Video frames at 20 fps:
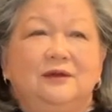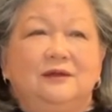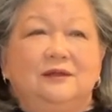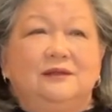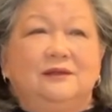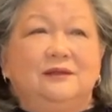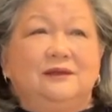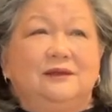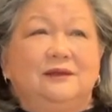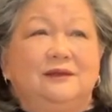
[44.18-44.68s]

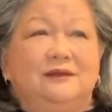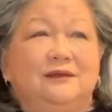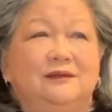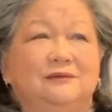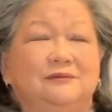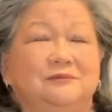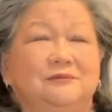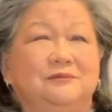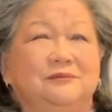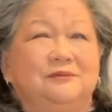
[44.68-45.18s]
The
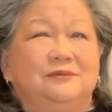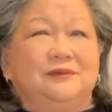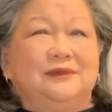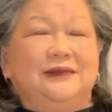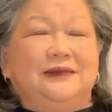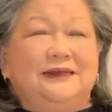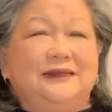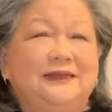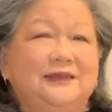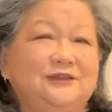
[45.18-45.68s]

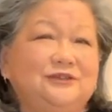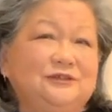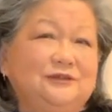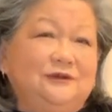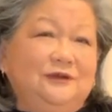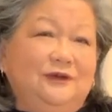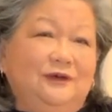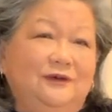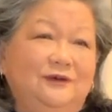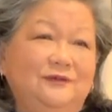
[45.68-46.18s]
legend
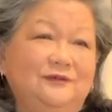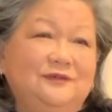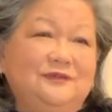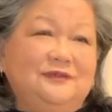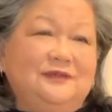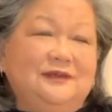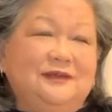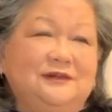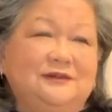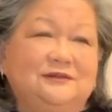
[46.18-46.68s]
goes
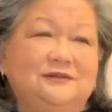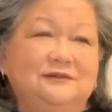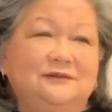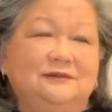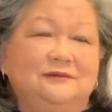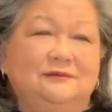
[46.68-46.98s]
that